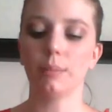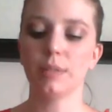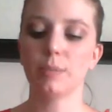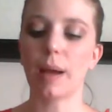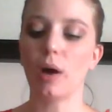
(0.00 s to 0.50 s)

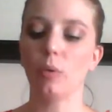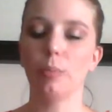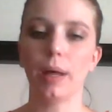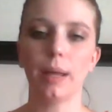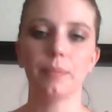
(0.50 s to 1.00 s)
spout,
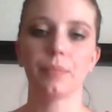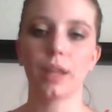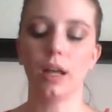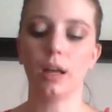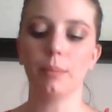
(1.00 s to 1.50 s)
but
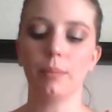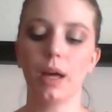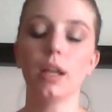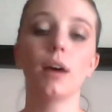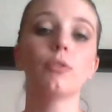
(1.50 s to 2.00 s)

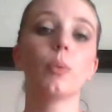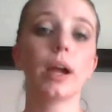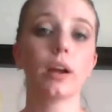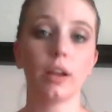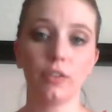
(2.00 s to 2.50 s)
enough
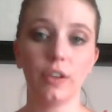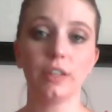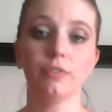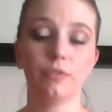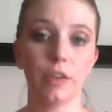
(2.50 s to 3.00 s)
where if
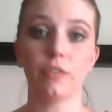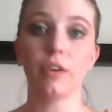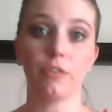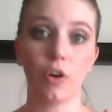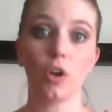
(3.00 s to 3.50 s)

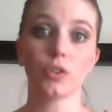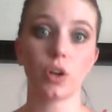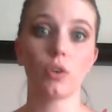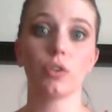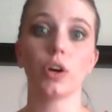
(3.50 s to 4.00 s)
it falls
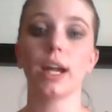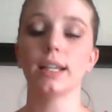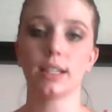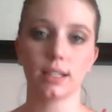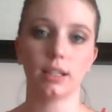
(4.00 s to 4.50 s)
over,
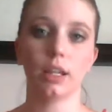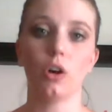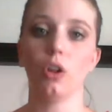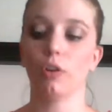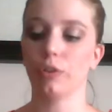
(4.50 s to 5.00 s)
it doesn't leak
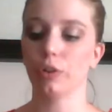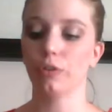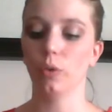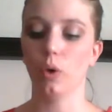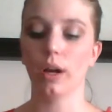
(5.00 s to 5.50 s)
all over your
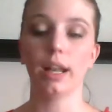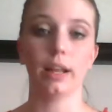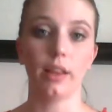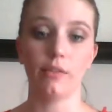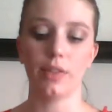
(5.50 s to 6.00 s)
floor, and
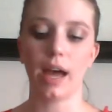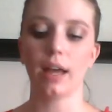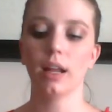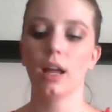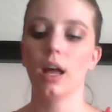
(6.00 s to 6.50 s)
I love that.